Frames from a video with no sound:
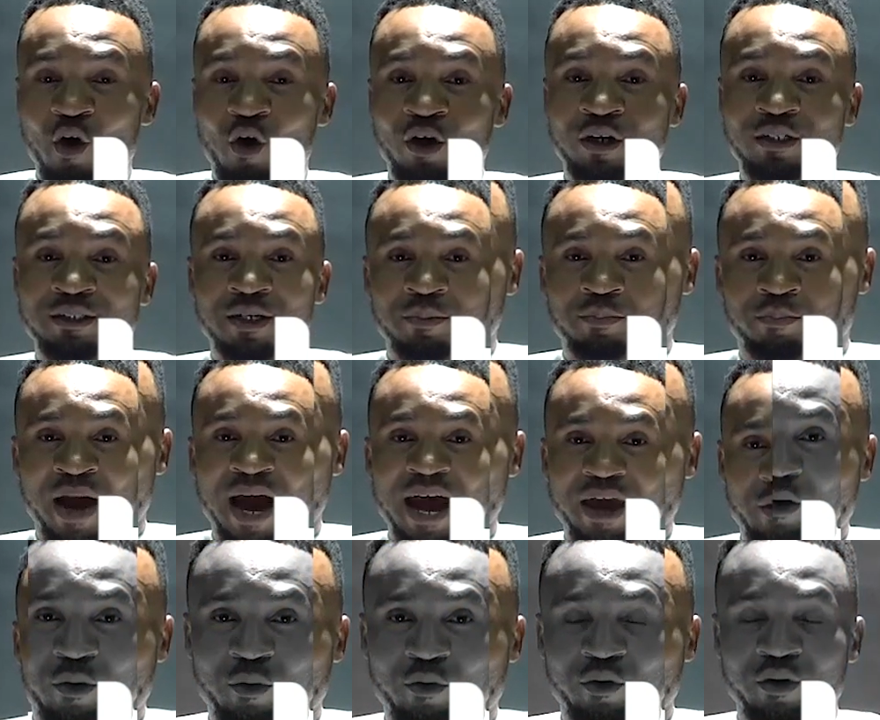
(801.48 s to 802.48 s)
On the
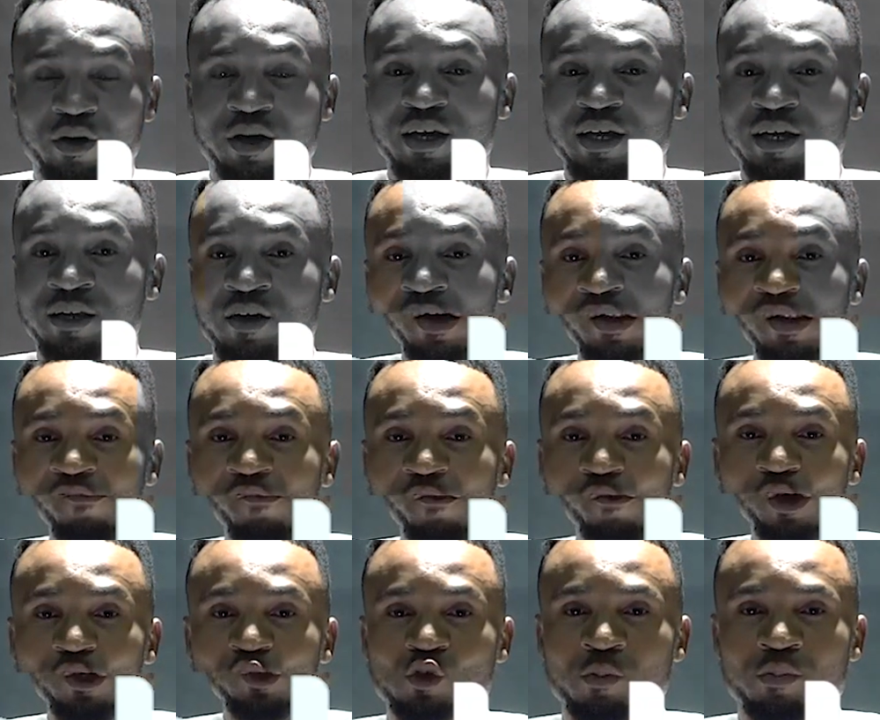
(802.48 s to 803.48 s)
bio, in order
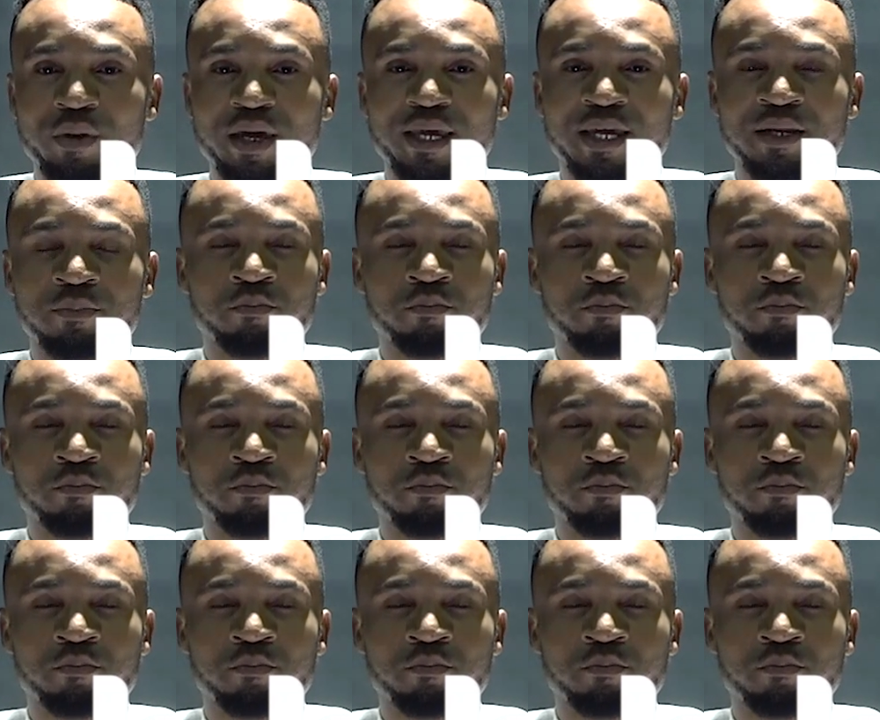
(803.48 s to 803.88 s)
for us to make it